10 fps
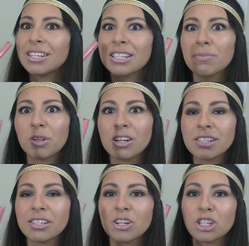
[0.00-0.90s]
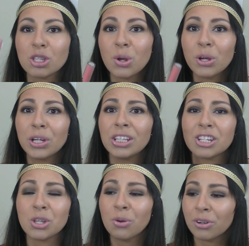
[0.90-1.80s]
These lip glosses are so good.
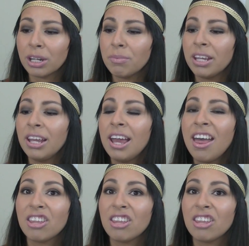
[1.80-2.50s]
They're so creamy.